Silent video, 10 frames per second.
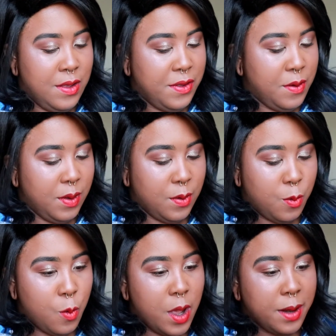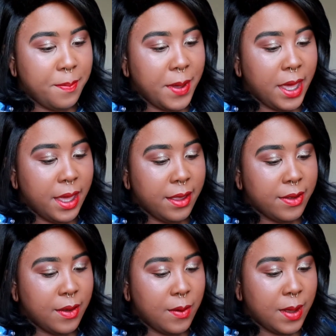So it's 1B,
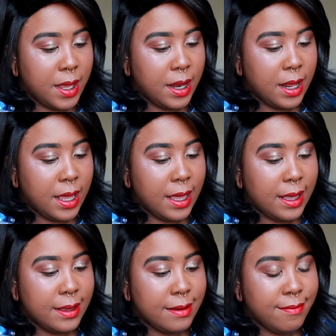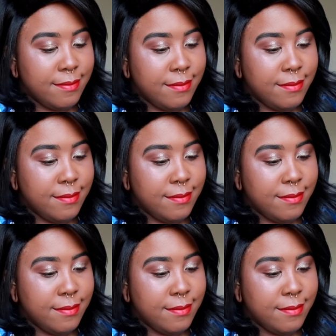so it is,